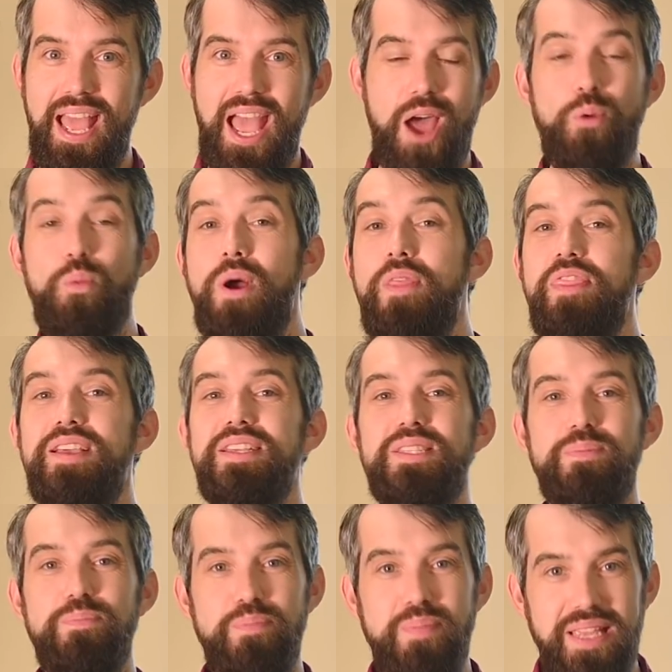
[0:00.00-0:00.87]
And what
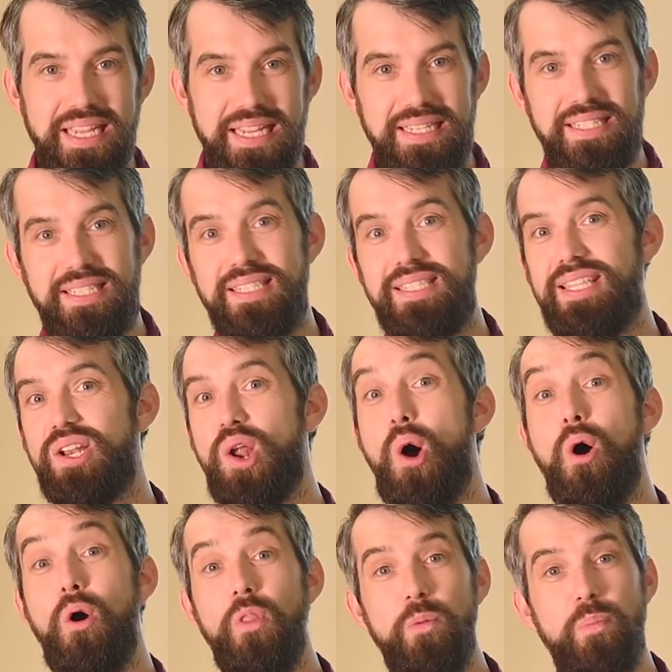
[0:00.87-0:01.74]
this means is that
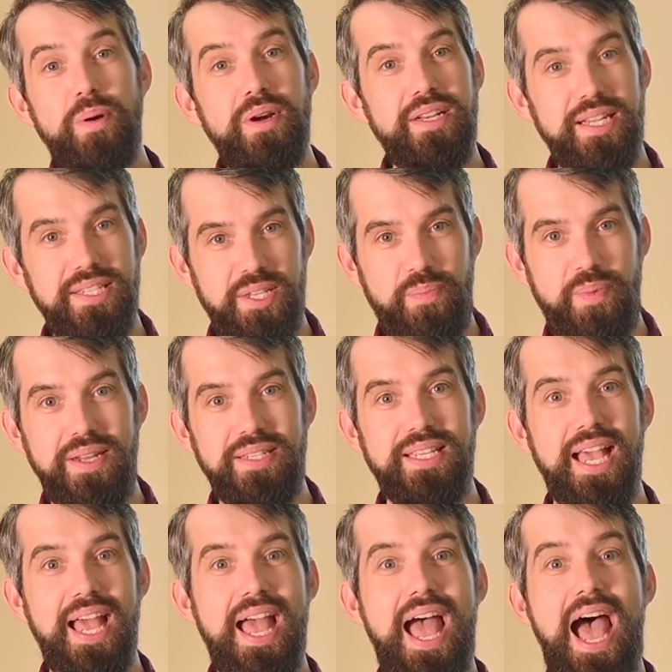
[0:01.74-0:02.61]
all the
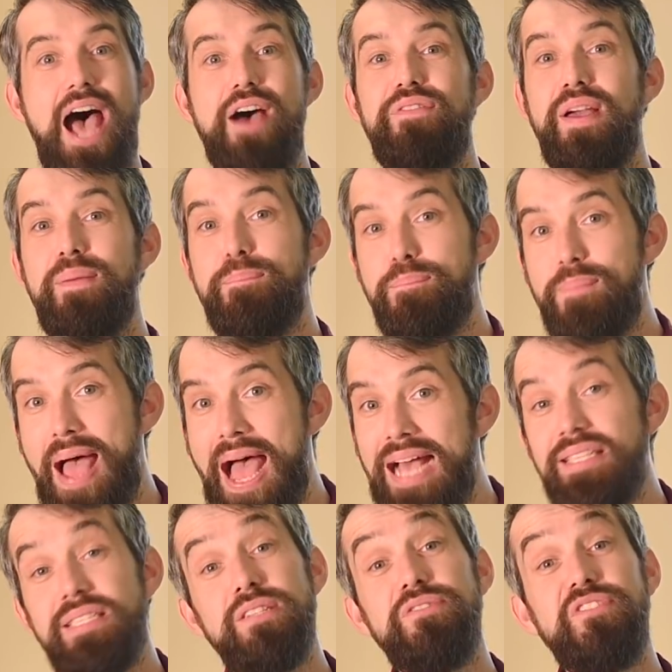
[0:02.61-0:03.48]
participants have a
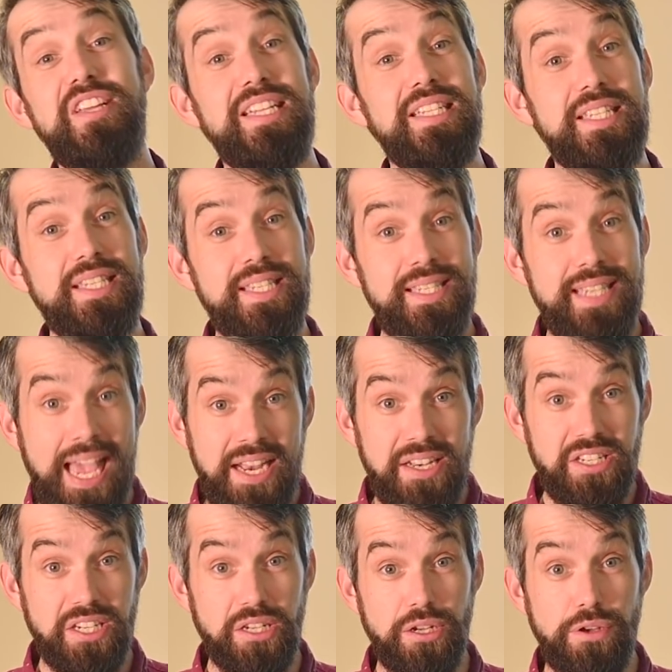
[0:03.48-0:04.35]
massive
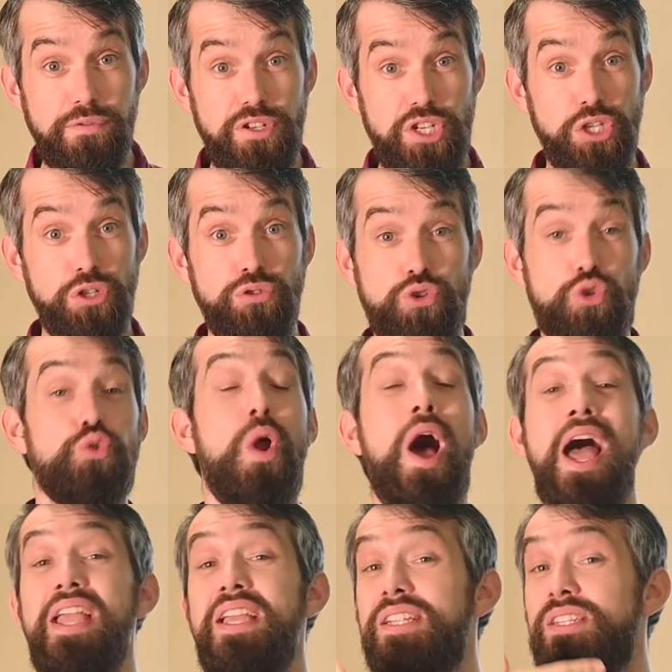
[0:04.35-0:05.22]
incentive to
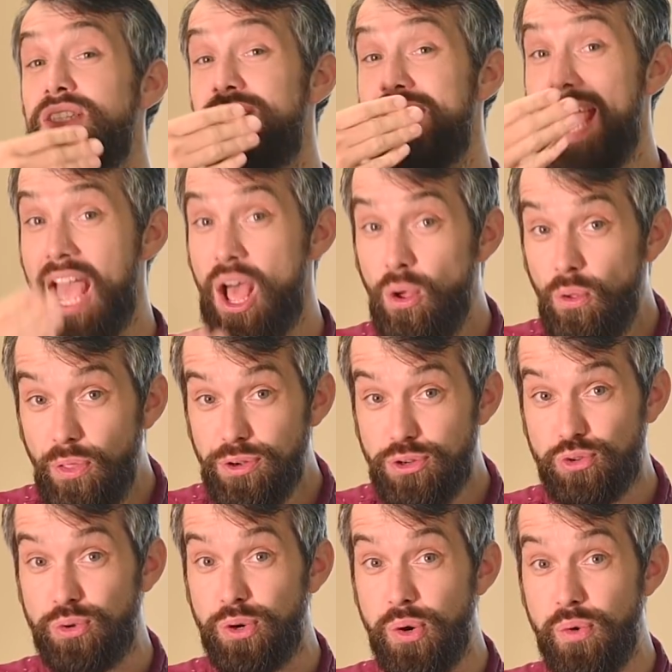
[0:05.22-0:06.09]
try and tell the
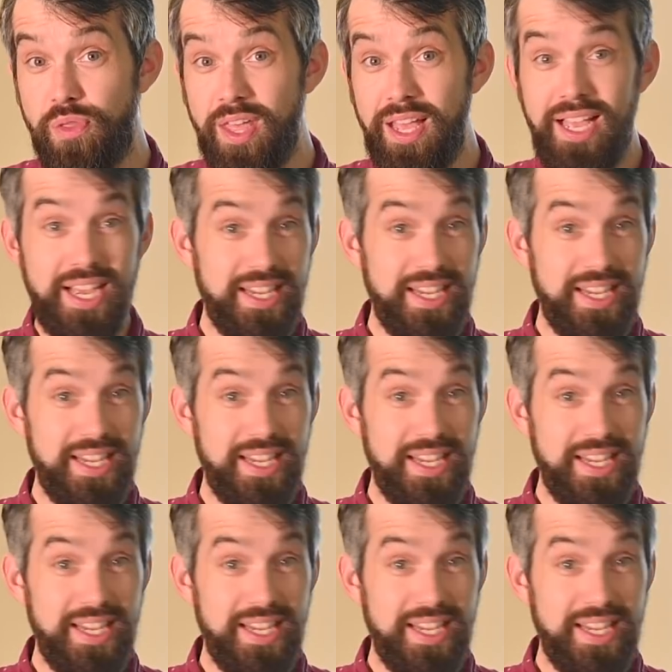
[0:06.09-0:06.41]
truth